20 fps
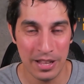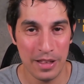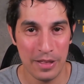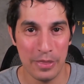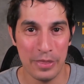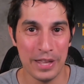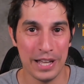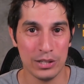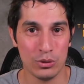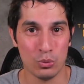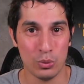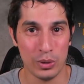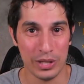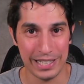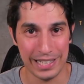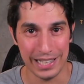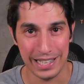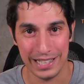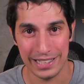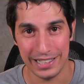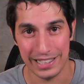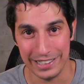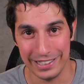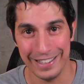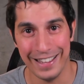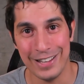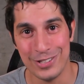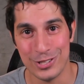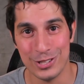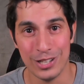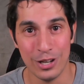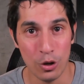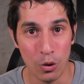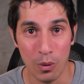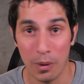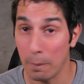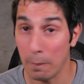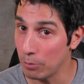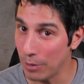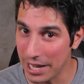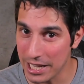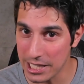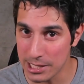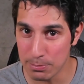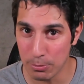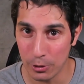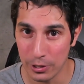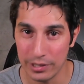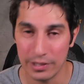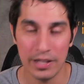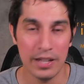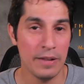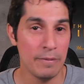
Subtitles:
that we can engage in a lower price point.